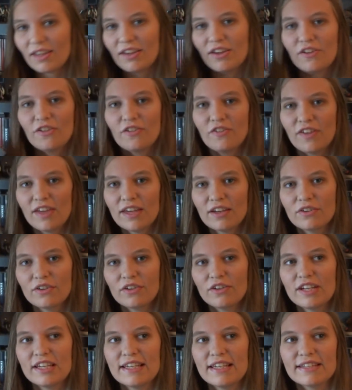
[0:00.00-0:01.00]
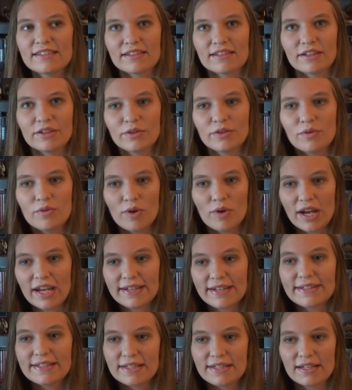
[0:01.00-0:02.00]
Fëanor is a
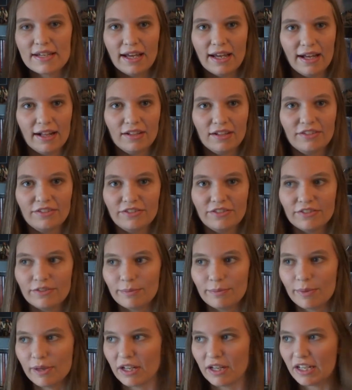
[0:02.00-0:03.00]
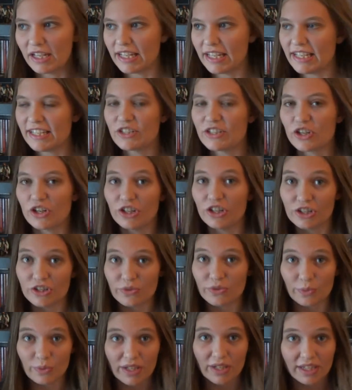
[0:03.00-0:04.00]
great elf, but he
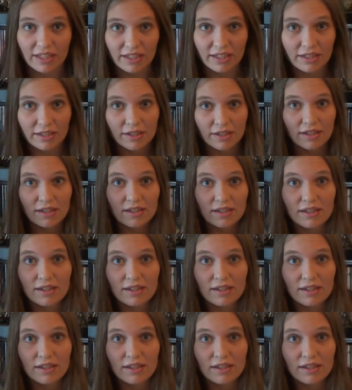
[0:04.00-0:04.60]
turns wicked.